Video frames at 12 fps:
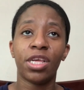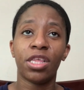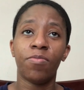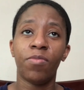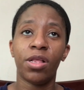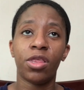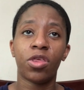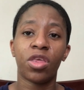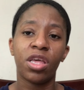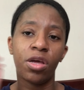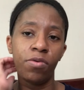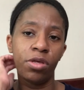months,
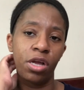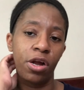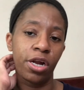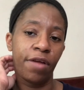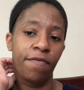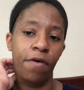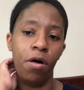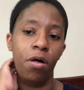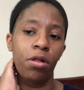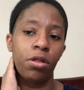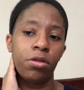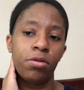it was already
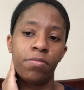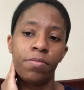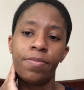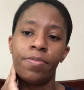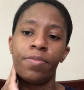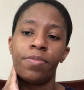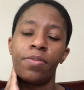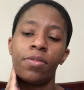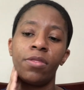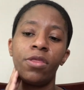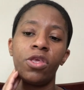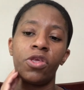fall,
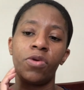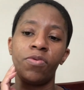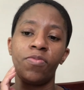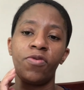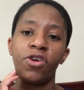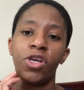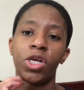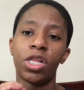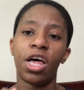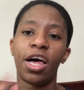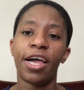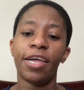since he was born in
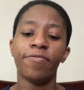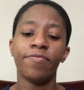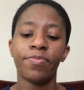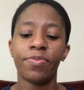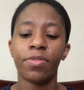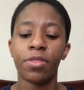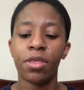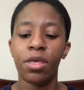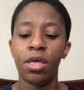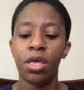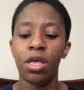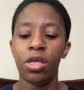July.
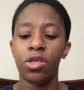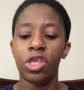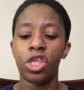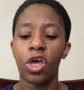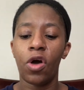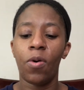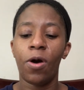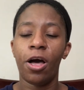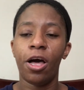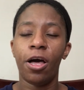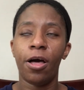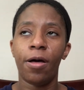So
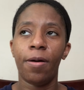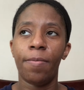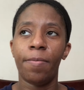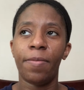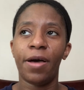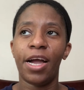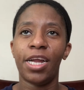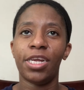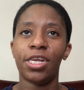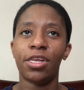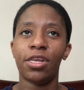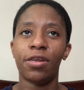I
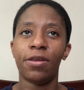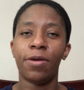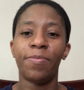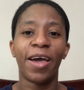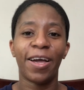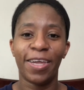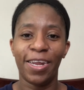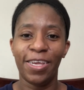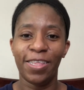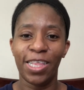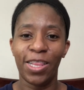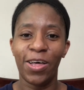didn't unpack any
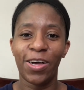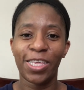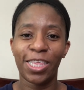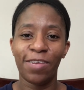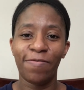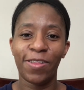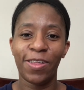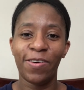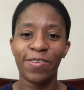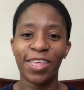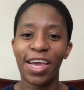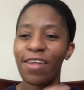of the long sleeve
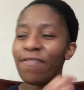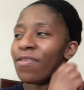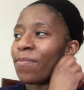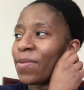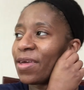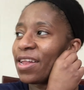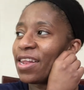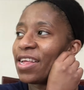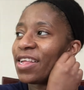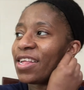clothes out of the bin.